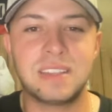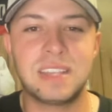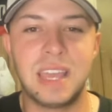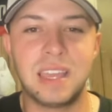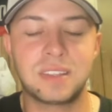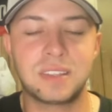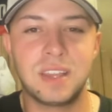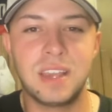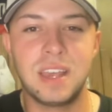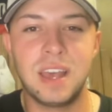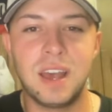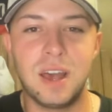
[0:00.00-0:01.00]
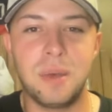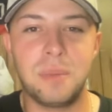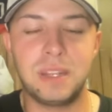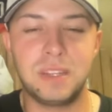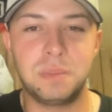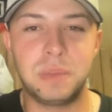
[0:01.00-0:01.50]
takes um,
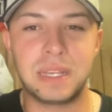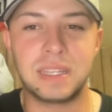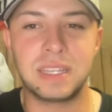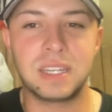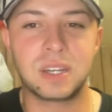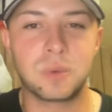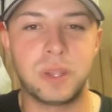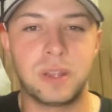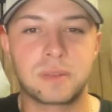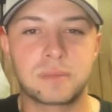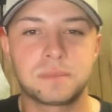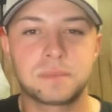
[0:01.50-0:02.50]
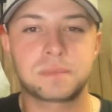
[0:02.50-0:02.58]
in his big league career